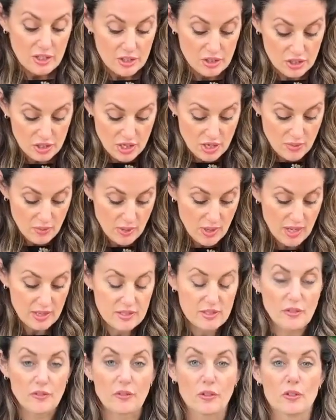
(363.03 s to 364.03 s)
She
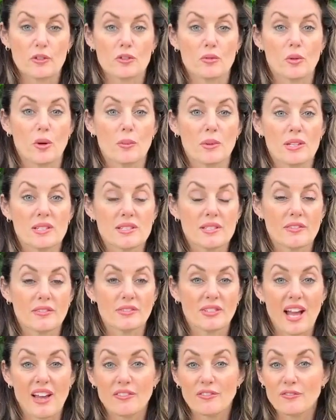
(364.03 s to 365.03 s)
was the first woman to
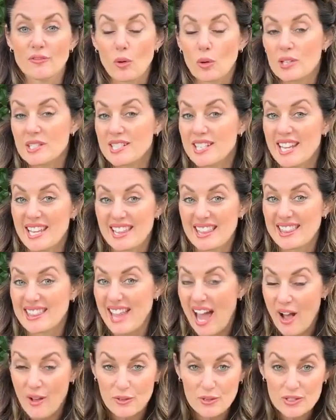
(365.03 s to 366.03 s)
fly
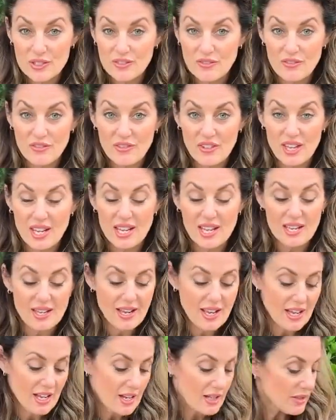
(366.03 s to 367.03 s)
14,000 feet.
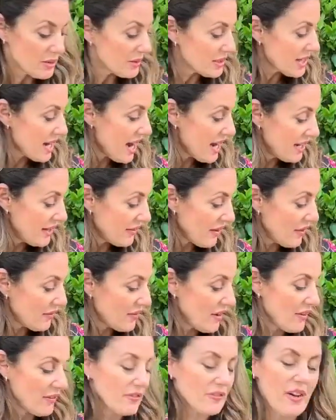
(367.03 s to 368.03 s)
So it's kind of
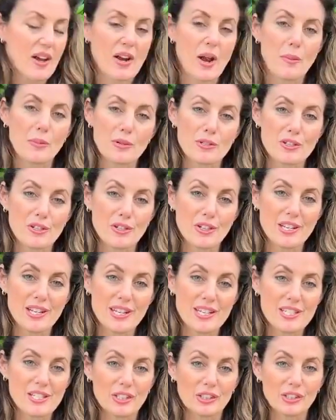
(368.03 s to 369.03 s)
a fun
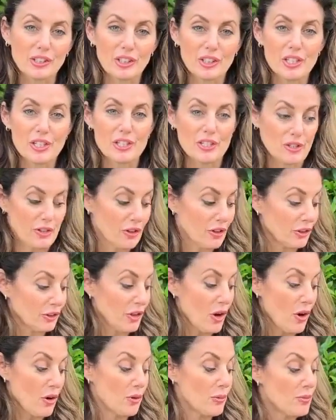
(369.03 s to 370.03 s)
opportunity to look at your
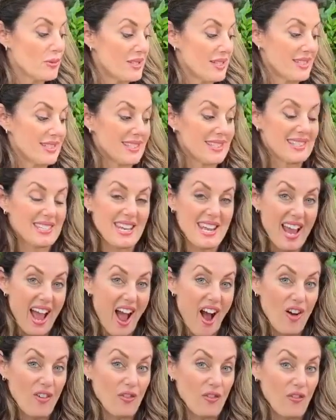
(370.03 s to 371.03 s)
globes and see
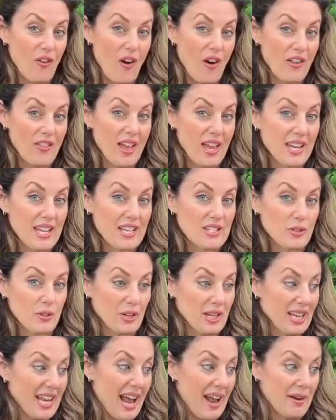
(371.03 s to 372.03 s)
how far that is, or
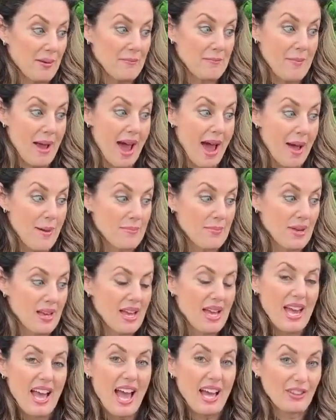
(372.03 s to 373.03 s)
get out a map
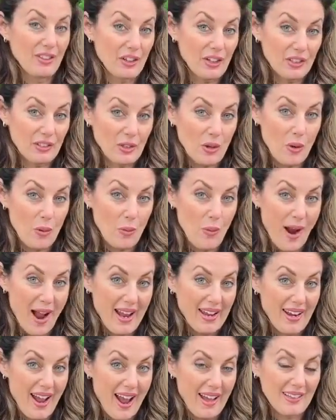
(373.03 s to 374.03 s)
and look at the
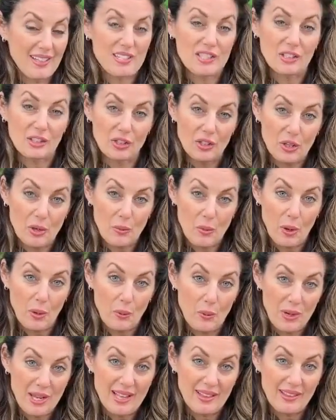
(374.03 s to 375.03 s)
Hawaiian Islands and look at where
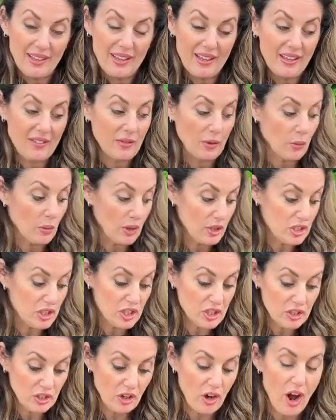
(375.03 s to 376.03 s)
we live and where
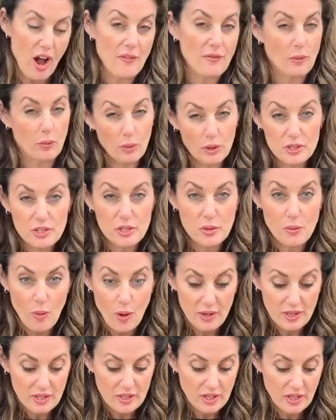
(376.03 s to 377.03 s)
she took off and where she
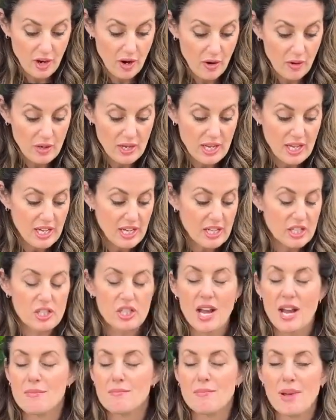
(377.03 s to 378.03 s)
wanted to go.
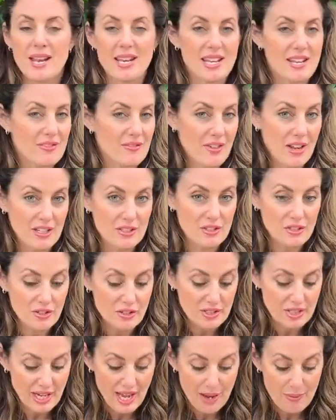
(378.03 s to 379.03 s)
She had many
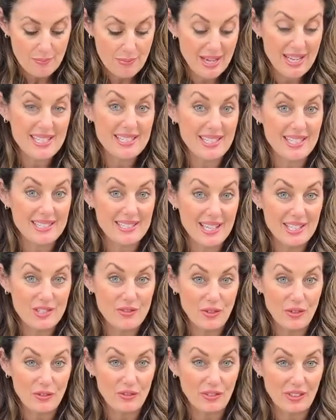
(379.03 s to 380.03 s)
adventures and had many
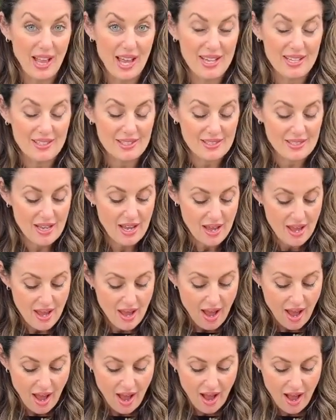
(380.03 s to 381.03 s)
successful flights.
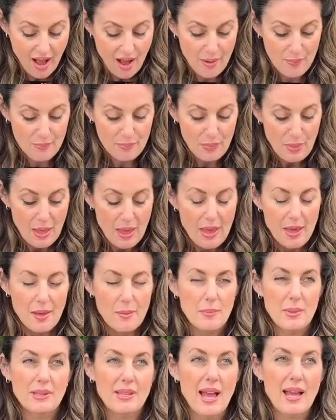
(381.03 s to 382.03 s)

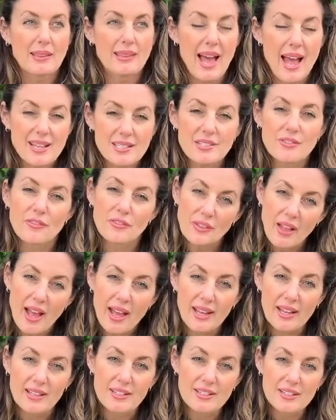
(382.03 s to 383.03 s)
But that last
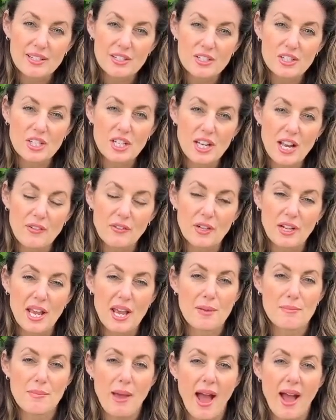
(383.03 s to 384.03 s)
flight, she never
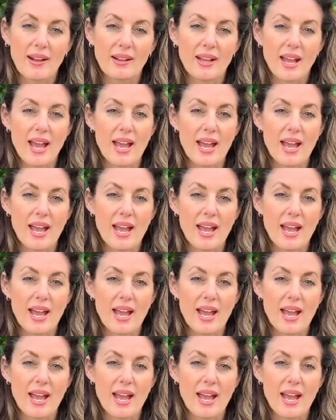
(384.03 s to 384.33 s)
came back.